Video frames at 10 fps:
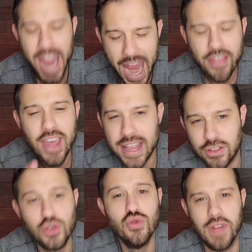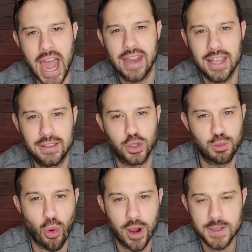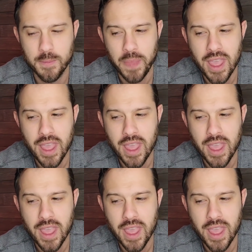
and they do that at this point.